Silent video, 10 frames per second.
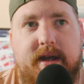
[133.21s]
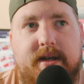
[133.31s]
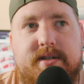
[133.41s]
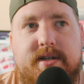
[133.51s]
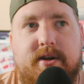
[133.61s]

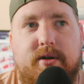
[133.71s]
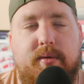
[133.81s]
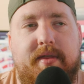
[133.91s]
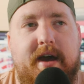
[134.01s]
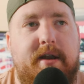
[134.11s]
easier
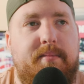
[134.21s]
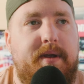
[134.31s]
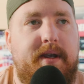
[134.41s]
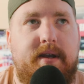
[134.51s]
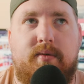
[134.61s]
without it
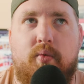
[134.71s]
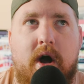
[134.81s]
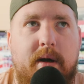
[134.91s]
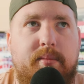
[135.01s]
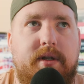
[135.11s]
being
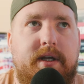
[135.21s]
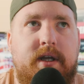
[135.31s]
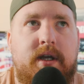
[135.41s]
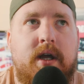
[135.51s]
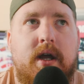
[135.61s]

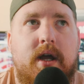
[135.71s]
wobbly.